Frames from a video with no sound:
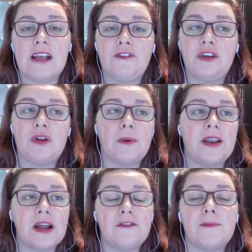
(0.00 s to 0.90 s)
If you know
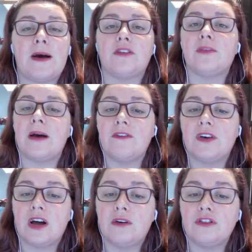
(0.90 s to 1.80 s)
enough about some other
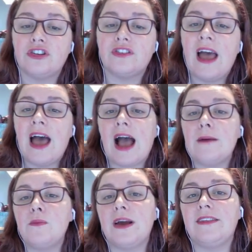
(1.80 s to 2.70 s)
cultures
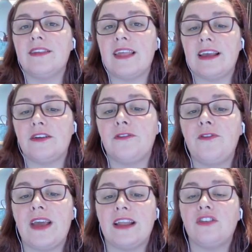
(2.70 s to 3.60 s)
and ways that they could
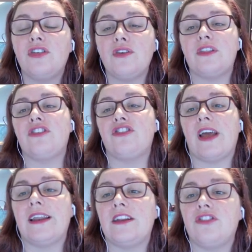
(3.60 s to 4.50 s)
fit into this
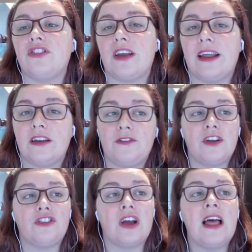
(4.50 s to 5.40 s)
challenge in the
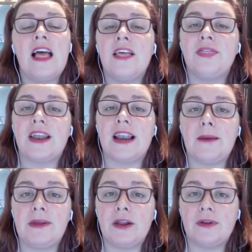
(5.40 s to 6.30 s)
future, then
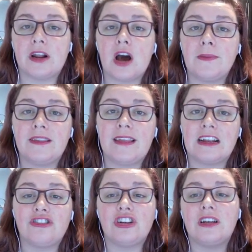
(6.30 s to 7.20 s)
let me know in the comment
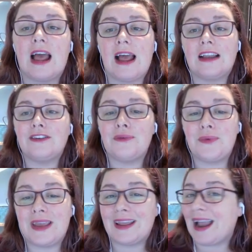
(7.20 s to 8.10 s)
section and
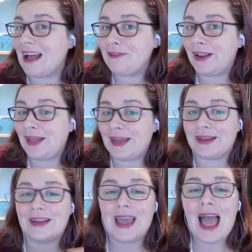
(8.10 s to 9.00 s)
we can have a look.